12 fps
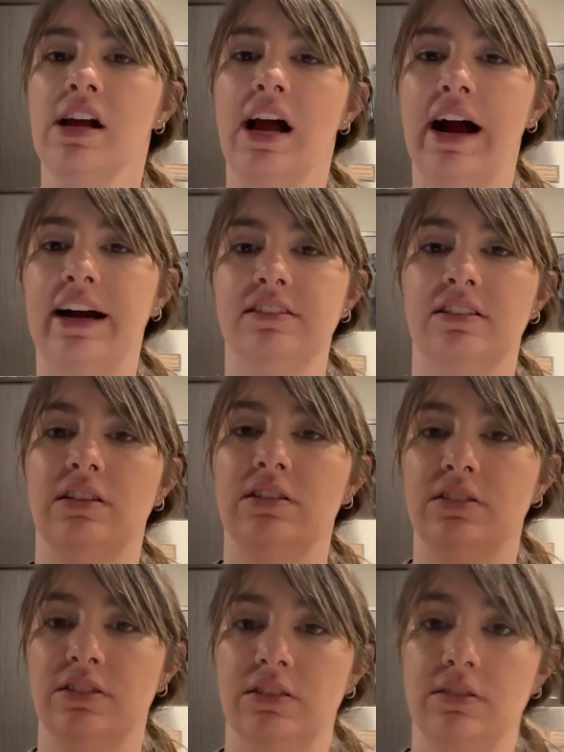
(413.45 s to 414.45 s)

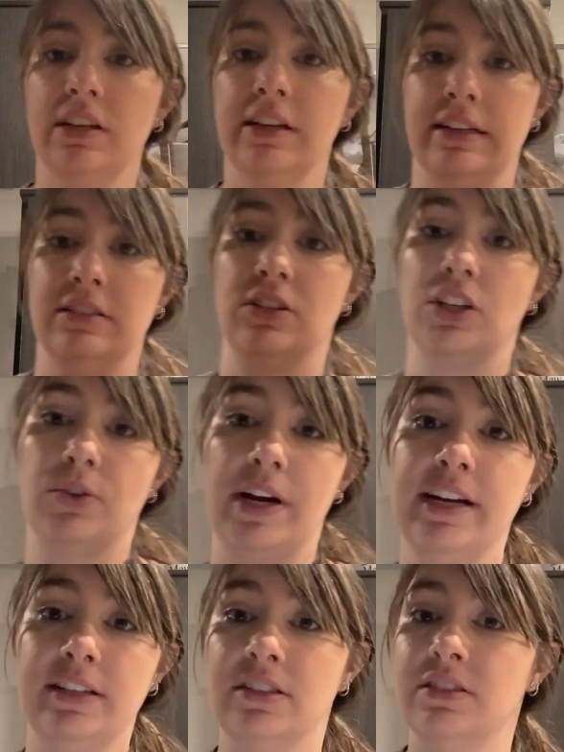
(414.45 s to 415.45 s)
It is a
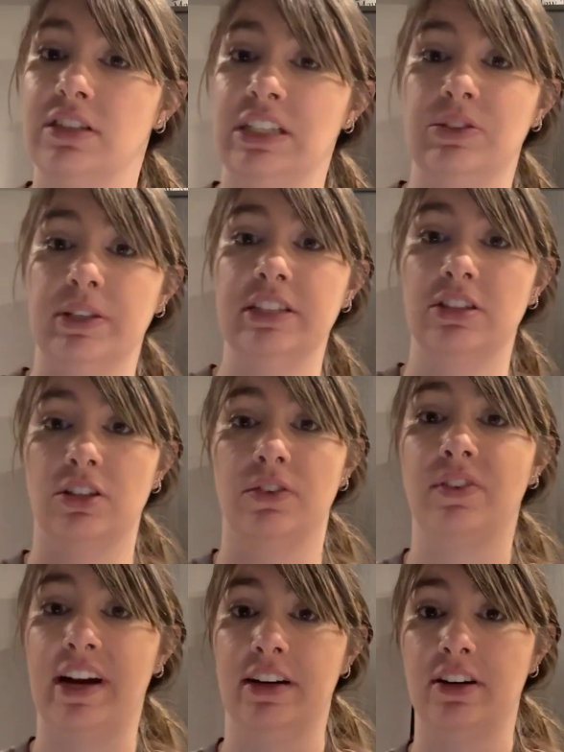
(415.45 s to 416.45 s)
great degreaser
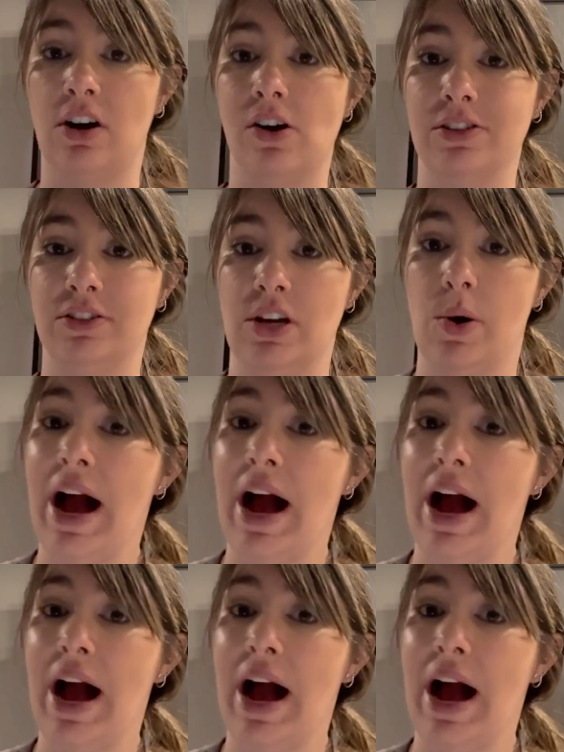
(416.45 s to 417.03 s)
fighter also.